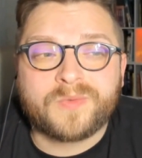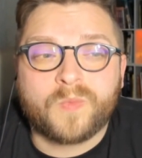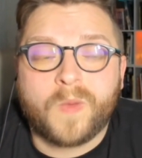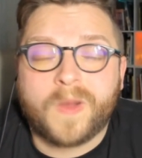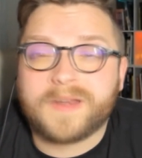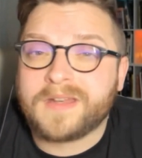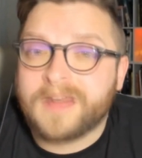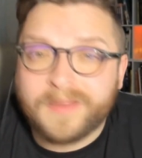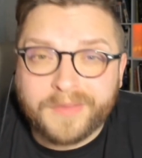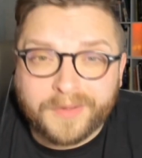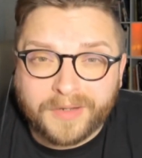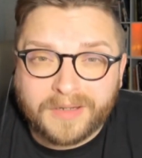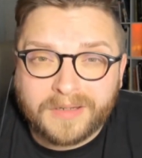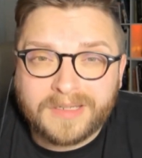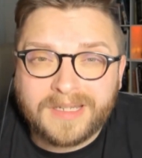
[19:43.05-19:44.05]
one
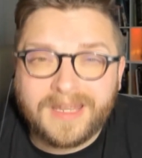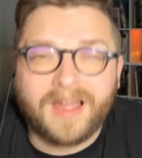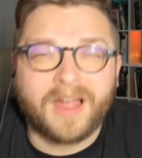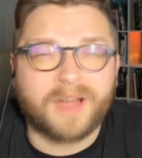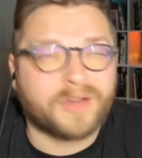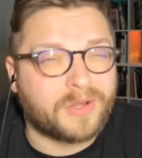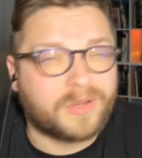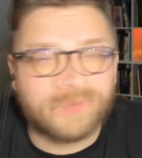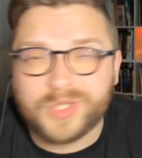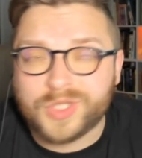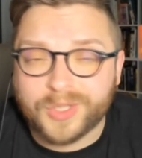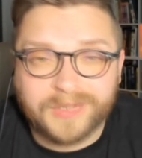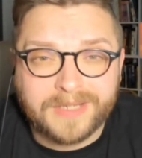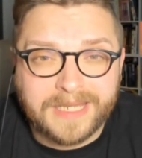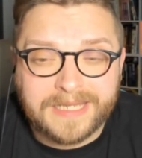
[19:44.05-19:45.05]
another, our own
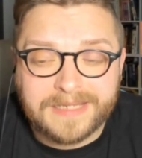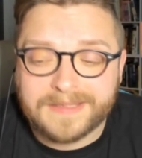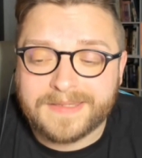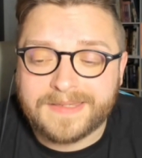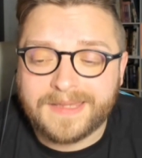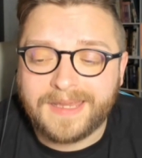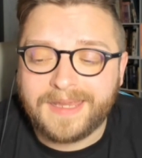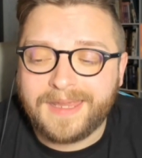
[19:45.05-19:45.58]
journeys.